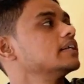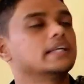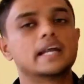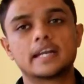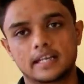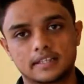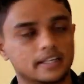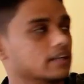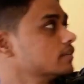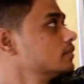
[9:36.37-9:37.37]

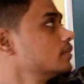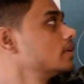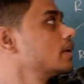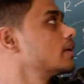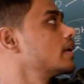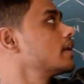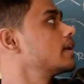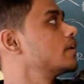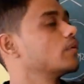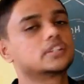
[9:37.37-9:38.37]
anything in
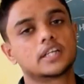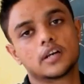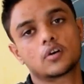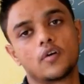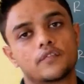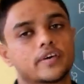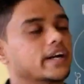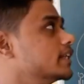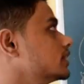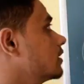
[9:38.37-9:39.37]
inversion in
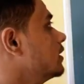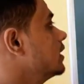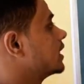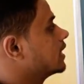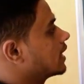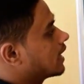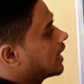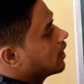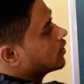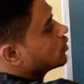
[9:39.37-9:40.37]
configuration. Here I
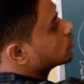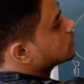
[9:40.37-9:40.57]
have used